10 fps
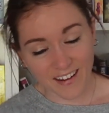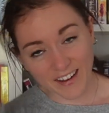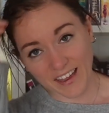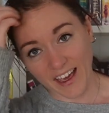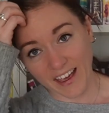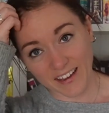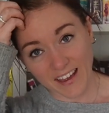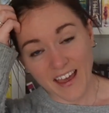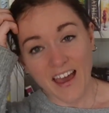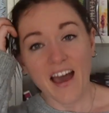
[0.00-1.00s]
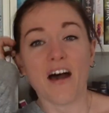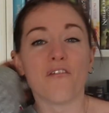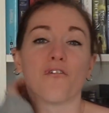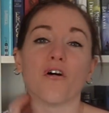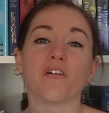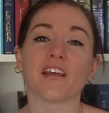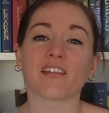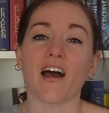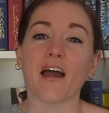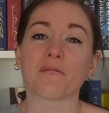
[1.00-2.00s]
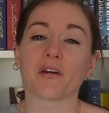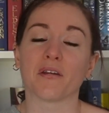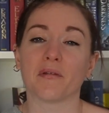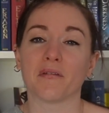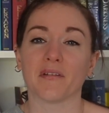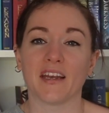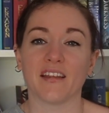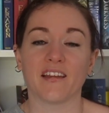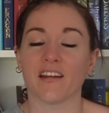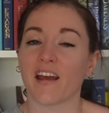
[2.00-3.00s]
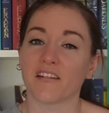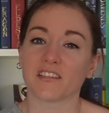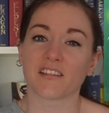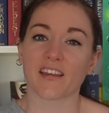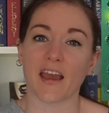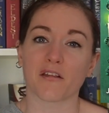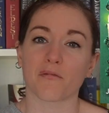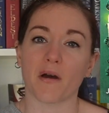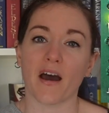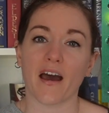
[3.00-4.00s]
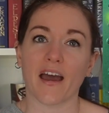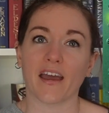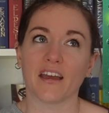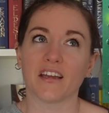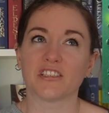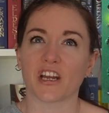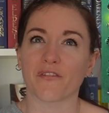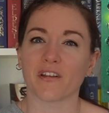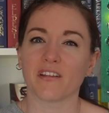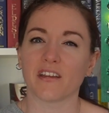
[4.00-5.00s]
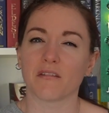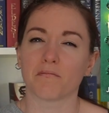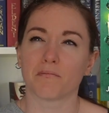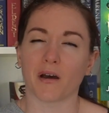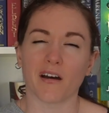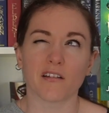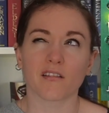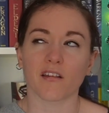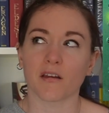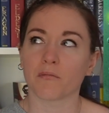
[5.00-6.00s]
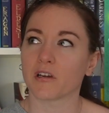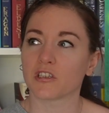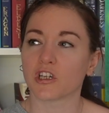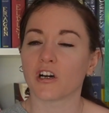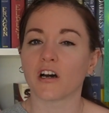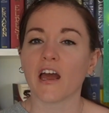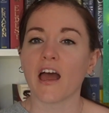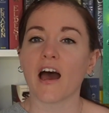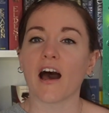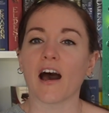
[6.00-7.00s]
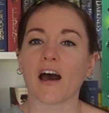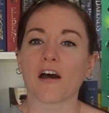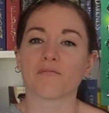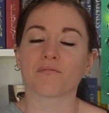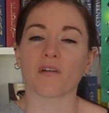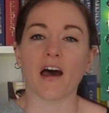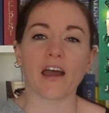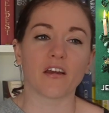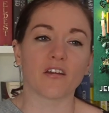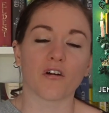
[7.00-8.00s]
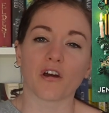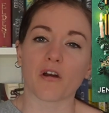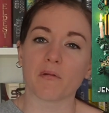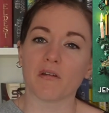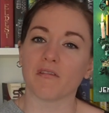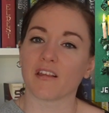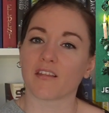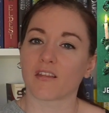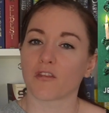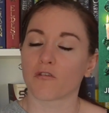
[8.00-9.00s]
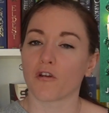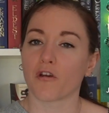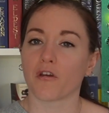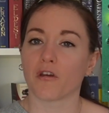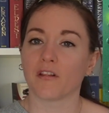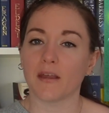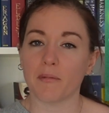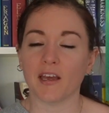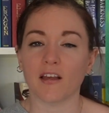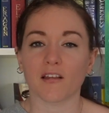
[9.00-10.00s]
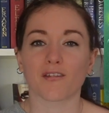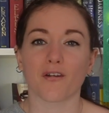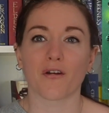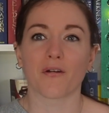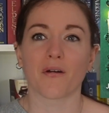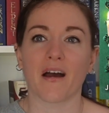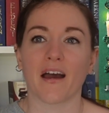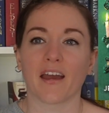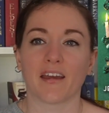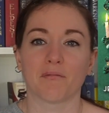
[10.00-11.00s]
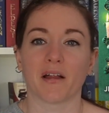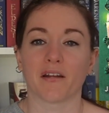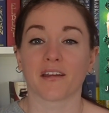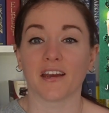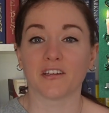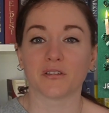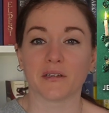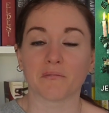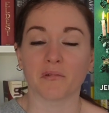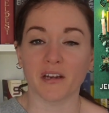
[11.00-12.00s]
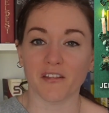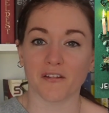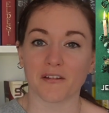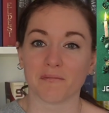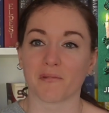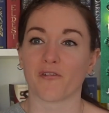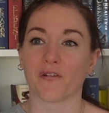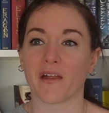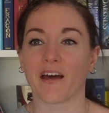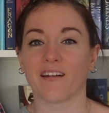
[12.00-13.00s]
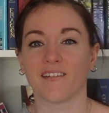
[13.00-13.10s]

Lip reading: Okay, for this I'm going to be reading The Inheritance Games by Jennifer Lynn Barnes, I'm pretty sure. I got a copy of this through Libby, so I plan on getting to it pretty soon before that